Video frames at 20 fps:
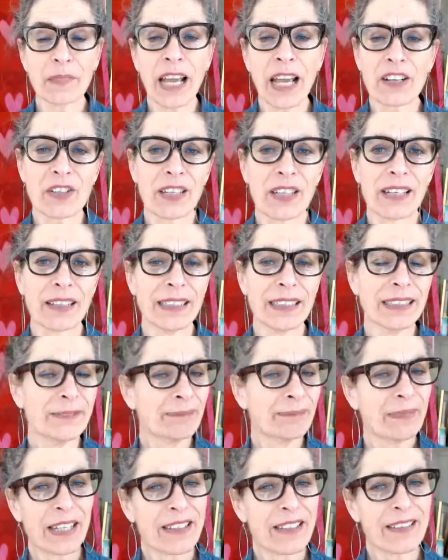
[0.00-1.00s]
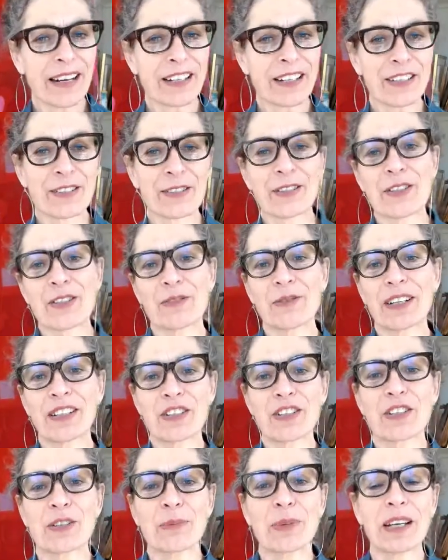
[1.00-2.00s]
Actually, it's not as soon as you
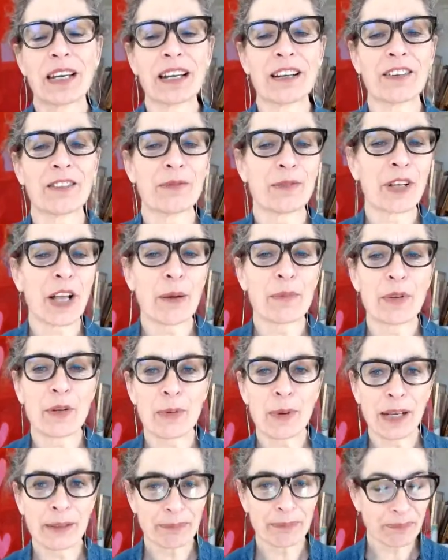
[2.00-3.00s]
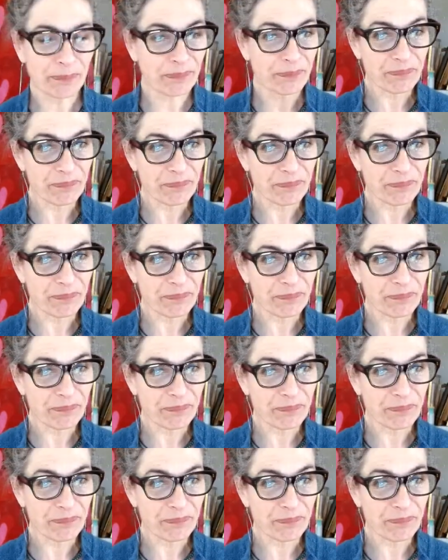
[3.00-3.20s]
register, but it'll come your way.